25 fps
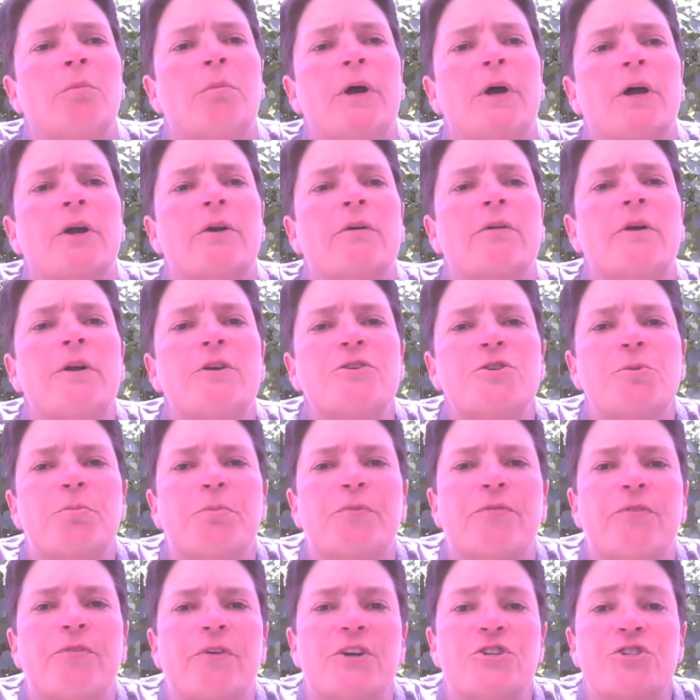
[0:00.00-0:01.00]
My career as a
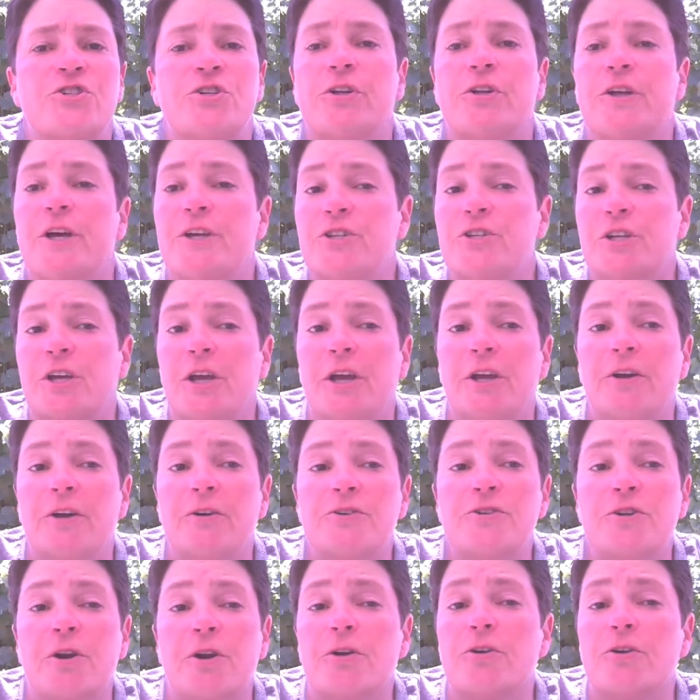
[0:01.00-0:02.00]
professional educator
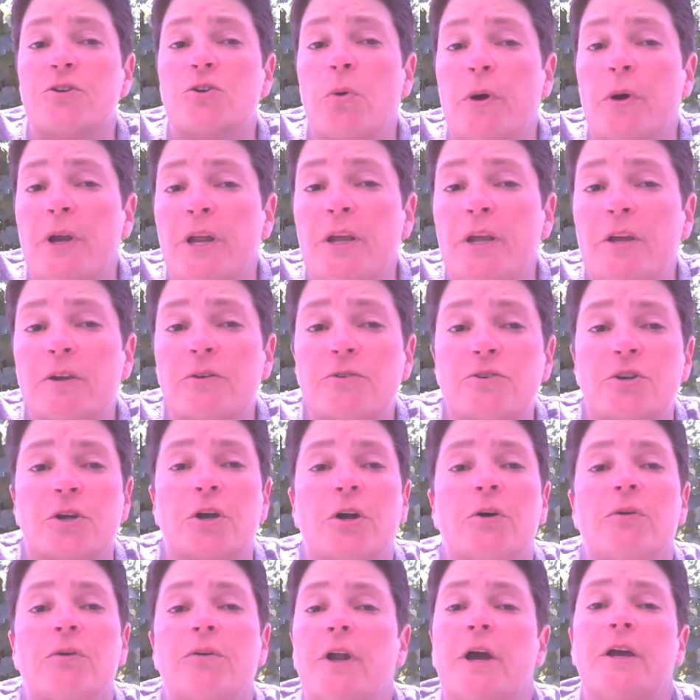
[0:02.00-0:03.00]
started 20 years
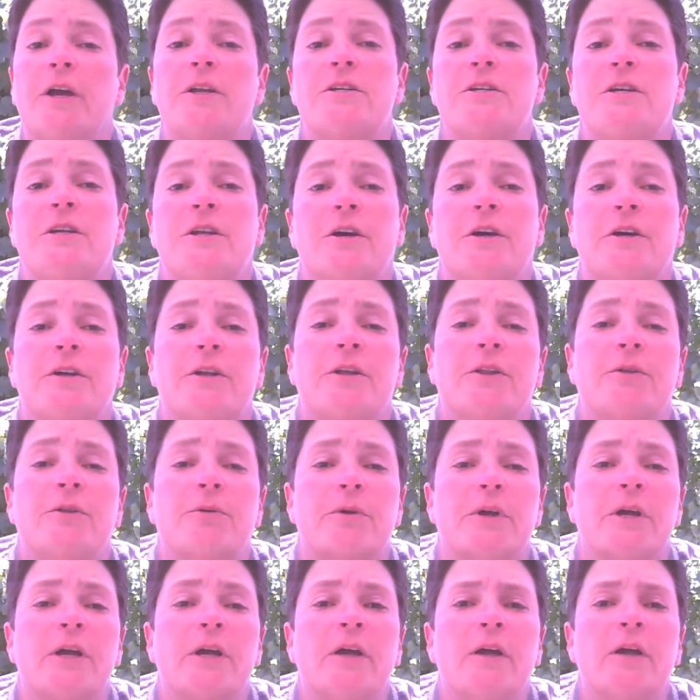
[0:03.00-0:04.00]
ago in
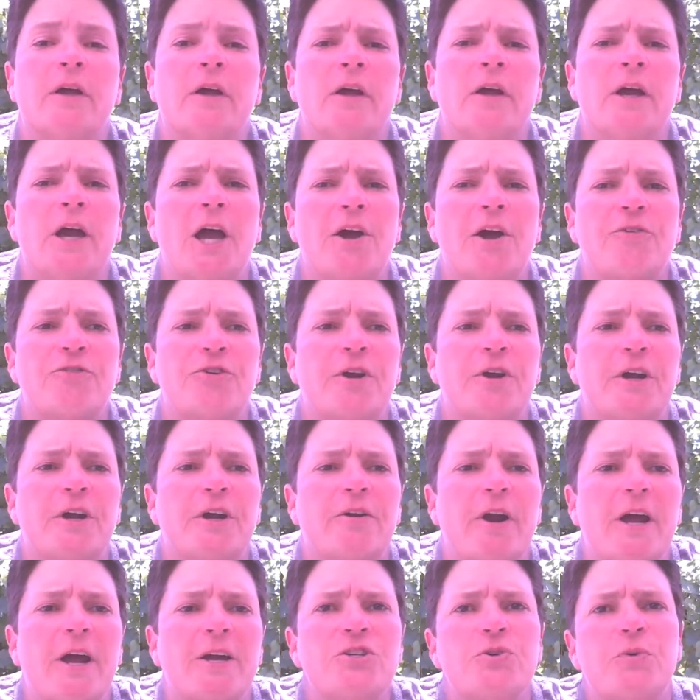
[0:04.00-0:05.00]
1993, after I
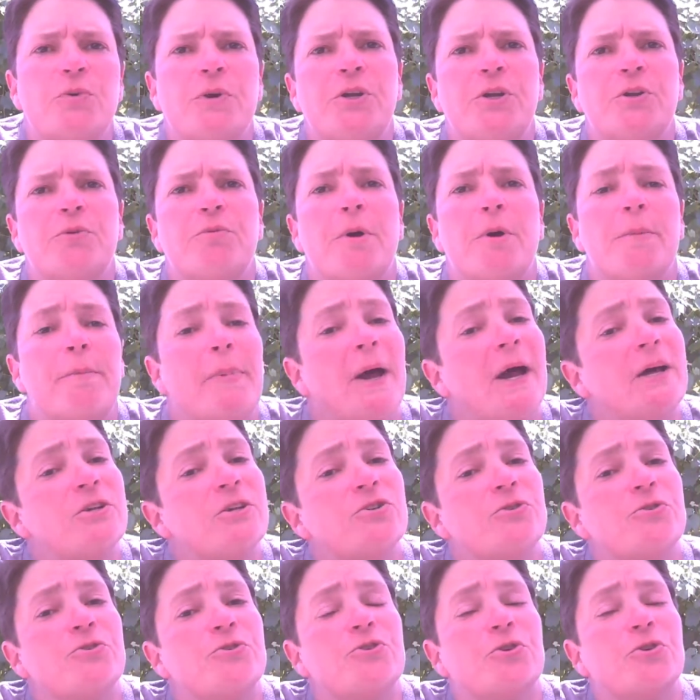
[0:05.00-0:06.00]
graduated with my
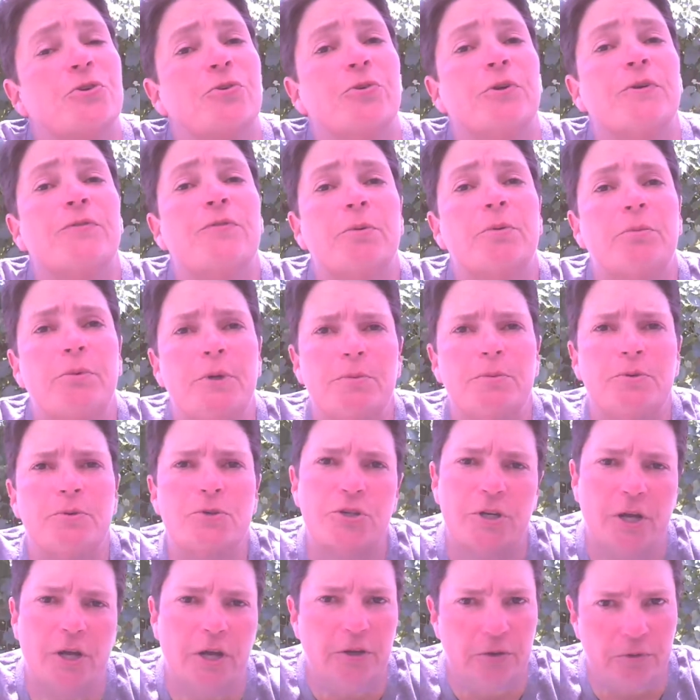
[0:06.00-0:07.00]
bachelor's degree from Weber
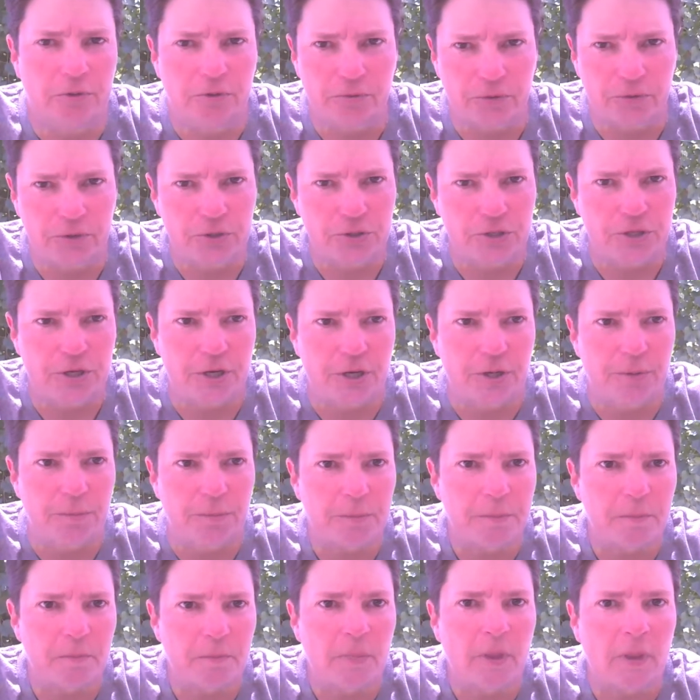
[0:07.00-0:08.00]
State University,
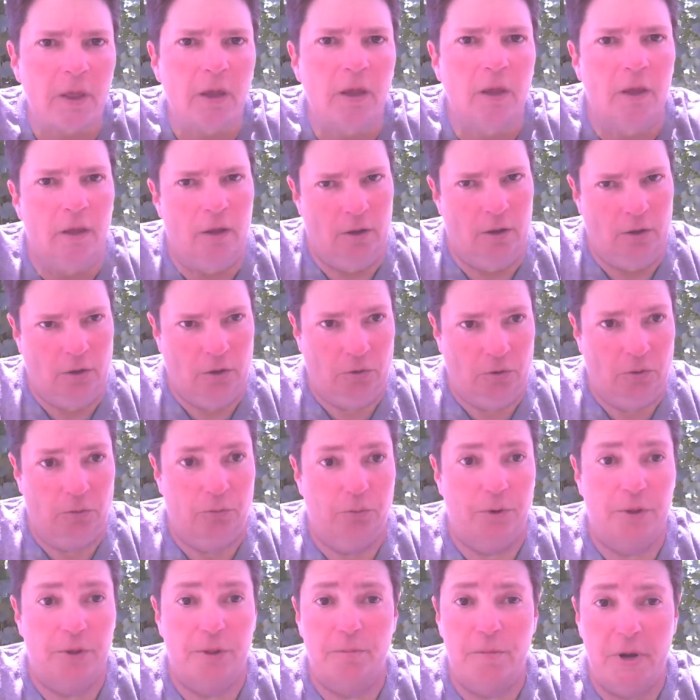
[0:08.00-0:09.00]

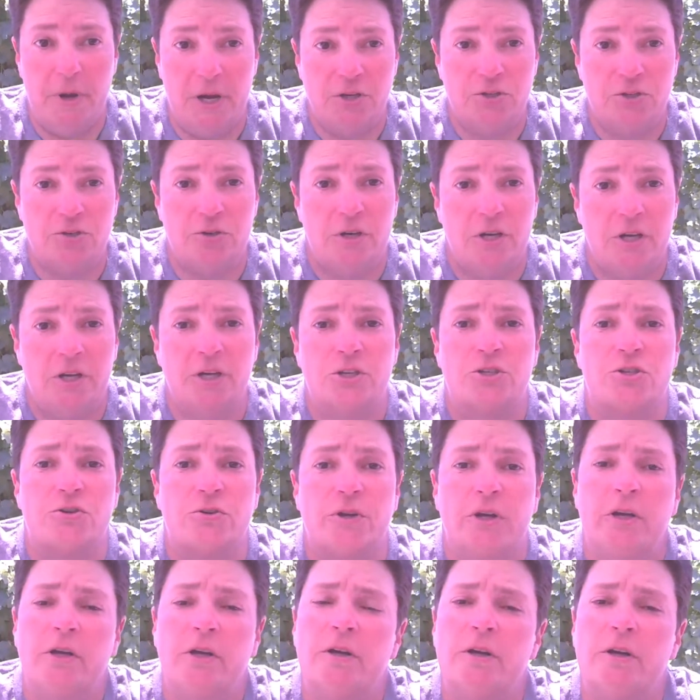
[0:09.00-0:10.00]
with a major in
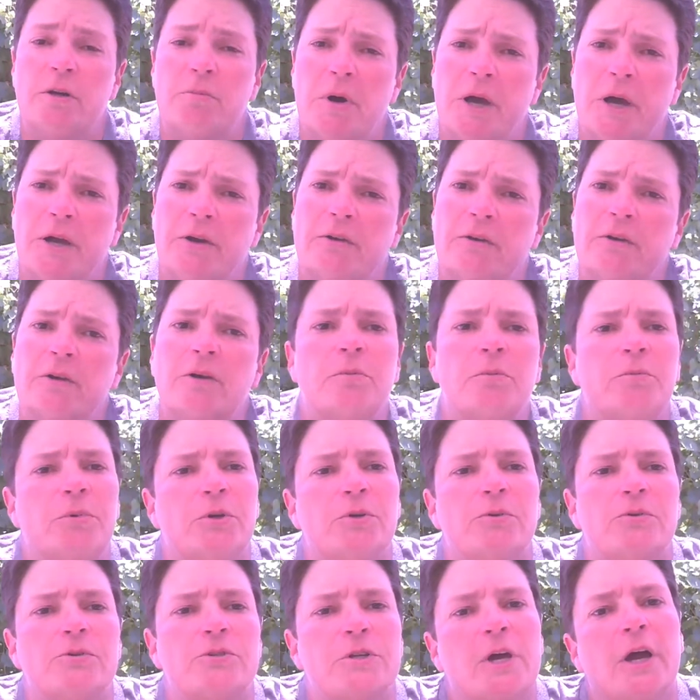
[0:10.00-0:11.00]
history and a minor in
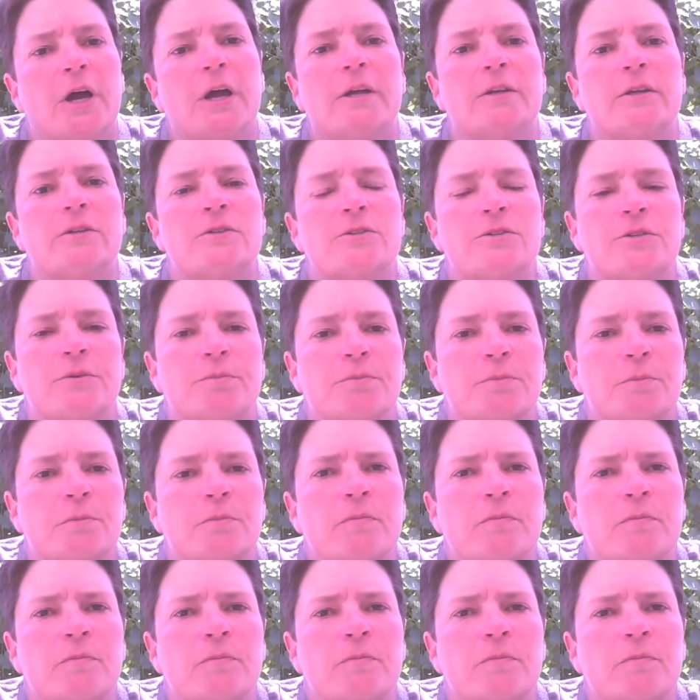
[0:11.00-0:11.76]
computer science.